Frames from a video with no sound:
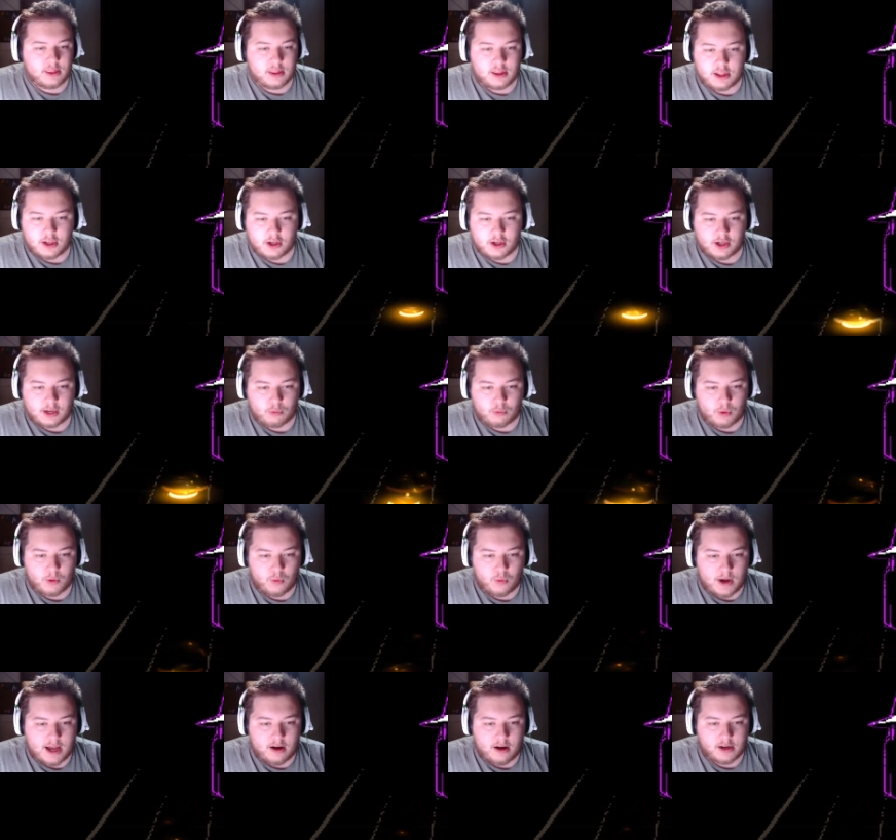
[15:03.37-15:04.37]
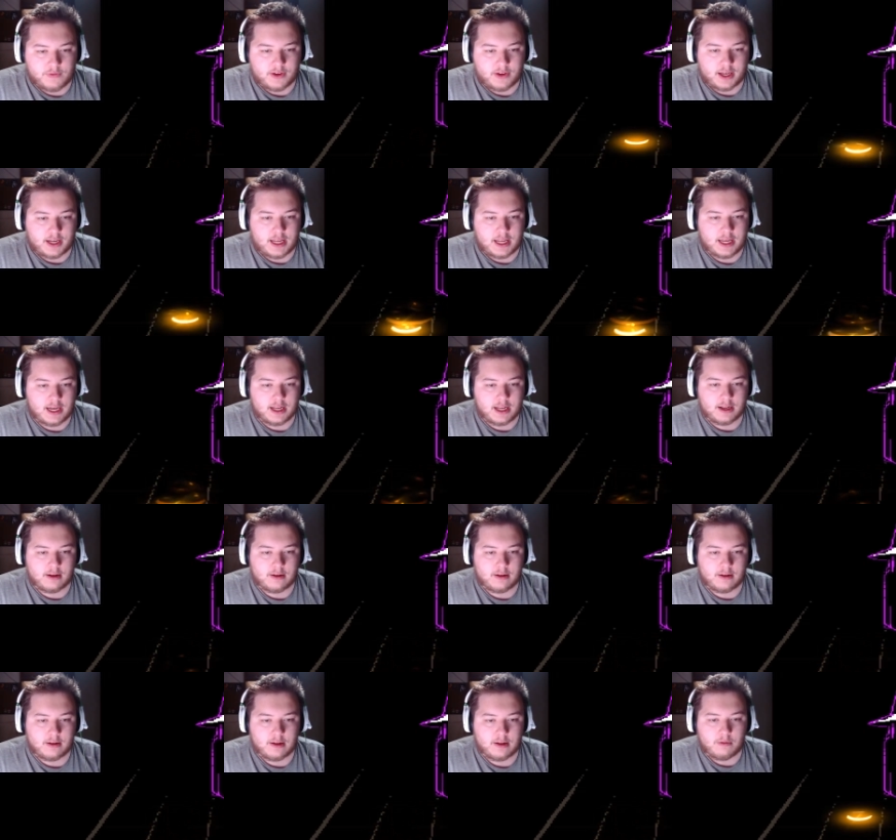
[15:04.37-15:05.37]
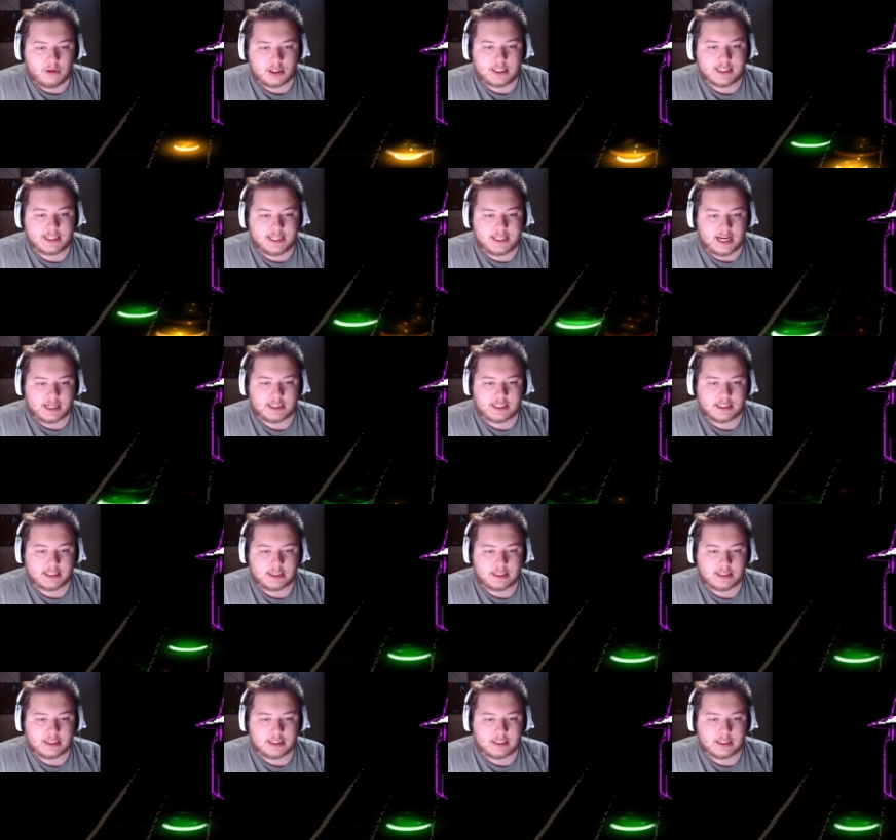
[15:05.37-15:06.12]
you get rewound if you get hit, which sucks.